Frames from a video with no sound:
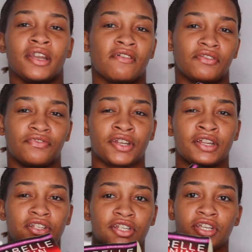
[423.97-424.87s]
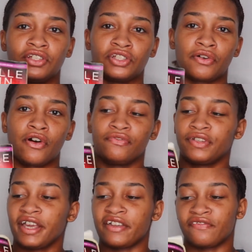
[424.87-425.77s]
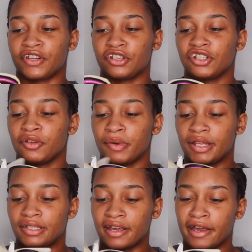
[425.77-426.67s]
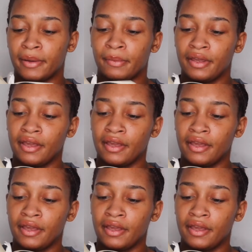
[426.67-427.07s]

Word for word: never finished it so hopefully I can finish it by the time